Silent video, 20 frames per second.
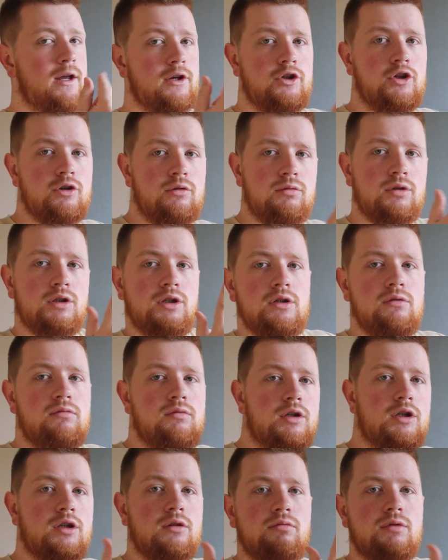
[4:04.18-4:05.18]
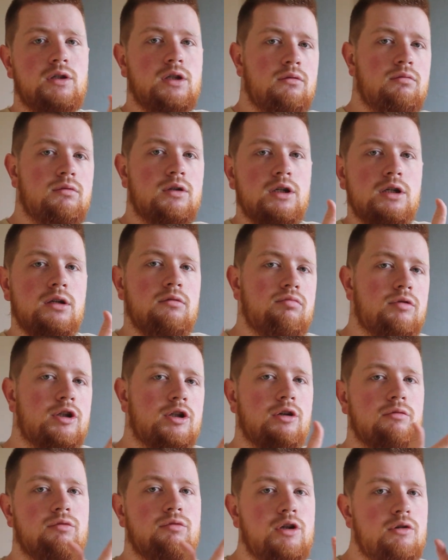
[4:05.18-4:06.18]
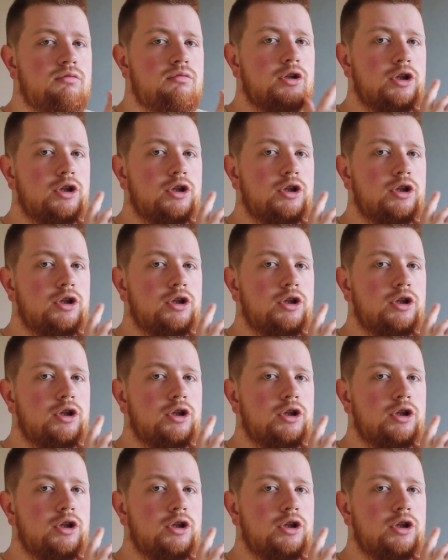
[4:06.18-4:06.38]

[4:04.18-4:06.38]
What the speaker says: Do, do, do, do, do, do, do, do.